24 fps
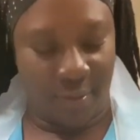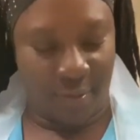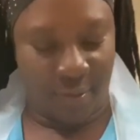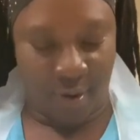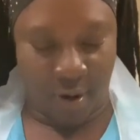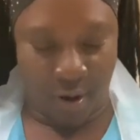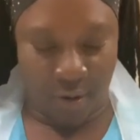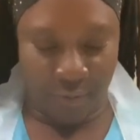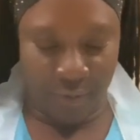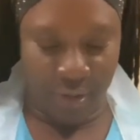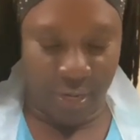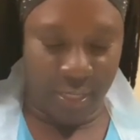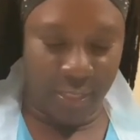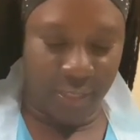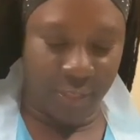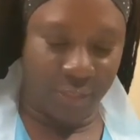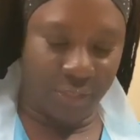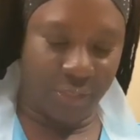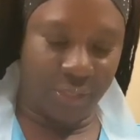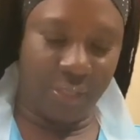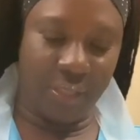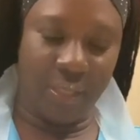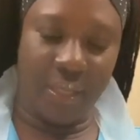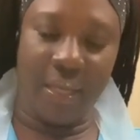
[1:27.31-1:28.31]

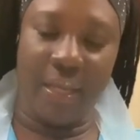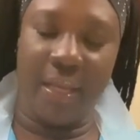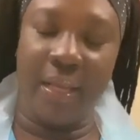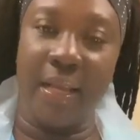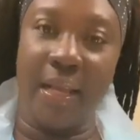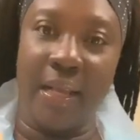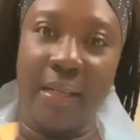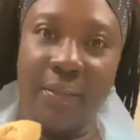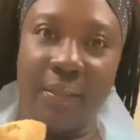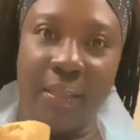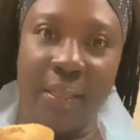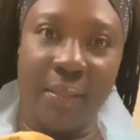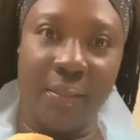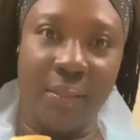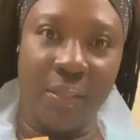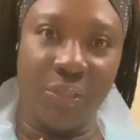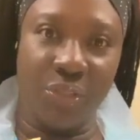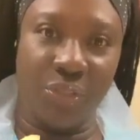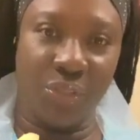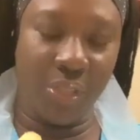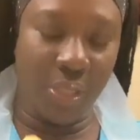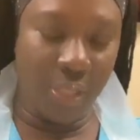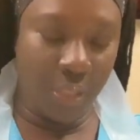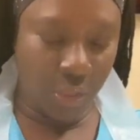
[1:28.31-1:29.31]
orange, and then
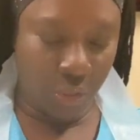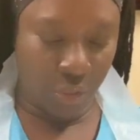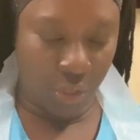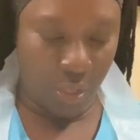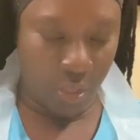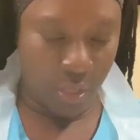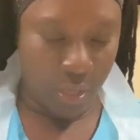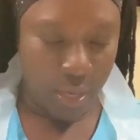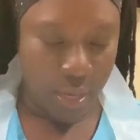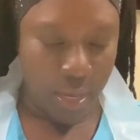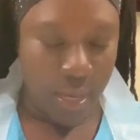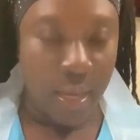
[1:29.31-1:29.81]
ginger.